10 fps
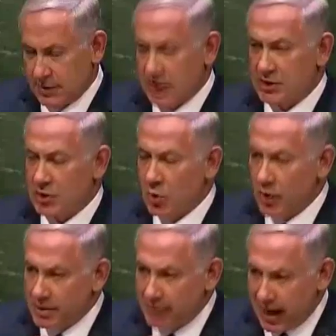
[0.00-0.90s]
is to
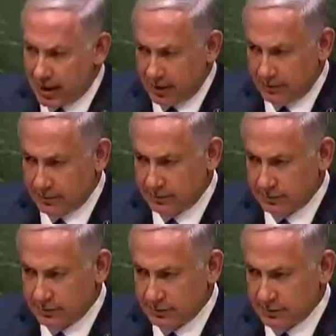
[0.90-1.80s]
win the battle
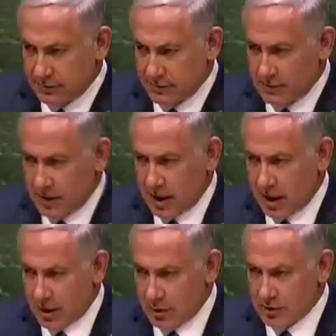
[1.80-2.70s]

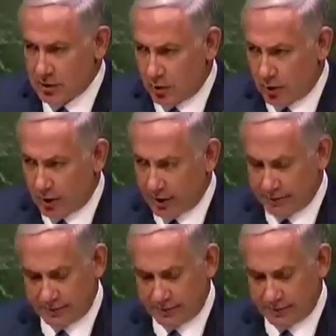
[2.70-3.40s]
and lose the war.